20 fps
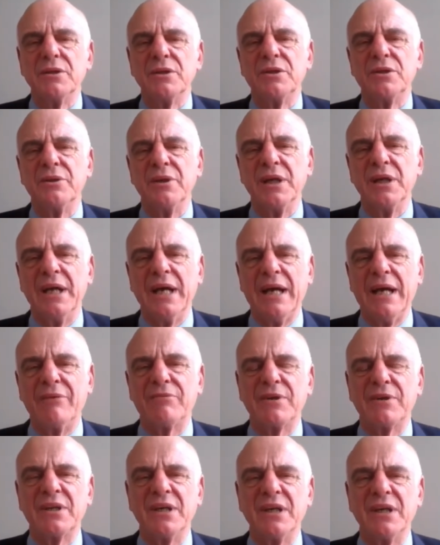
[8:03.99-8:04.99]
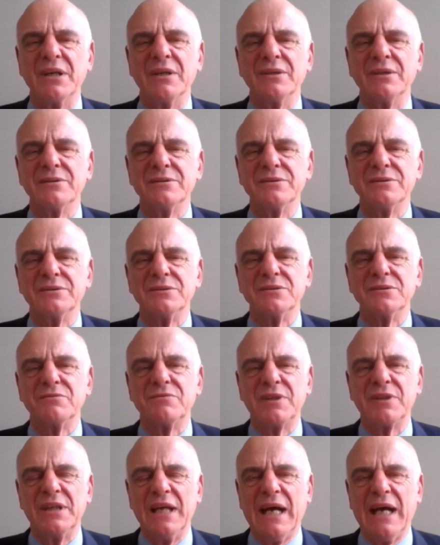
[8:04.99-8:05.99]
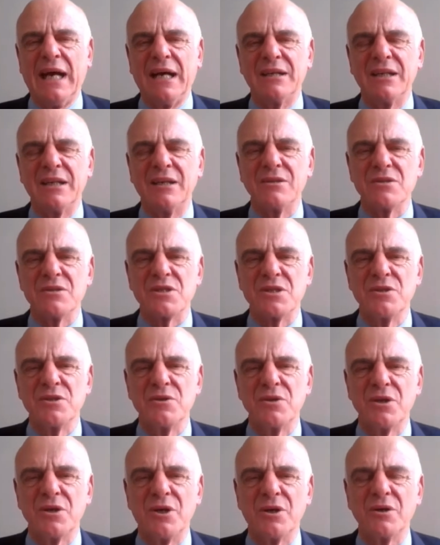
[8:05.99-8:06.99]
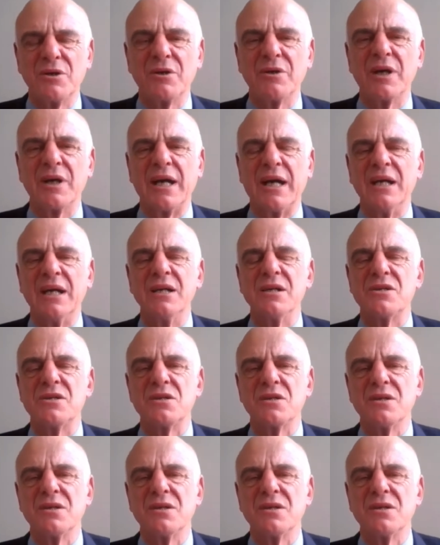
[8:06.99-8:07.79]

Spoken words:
doing everything for the adults who congregate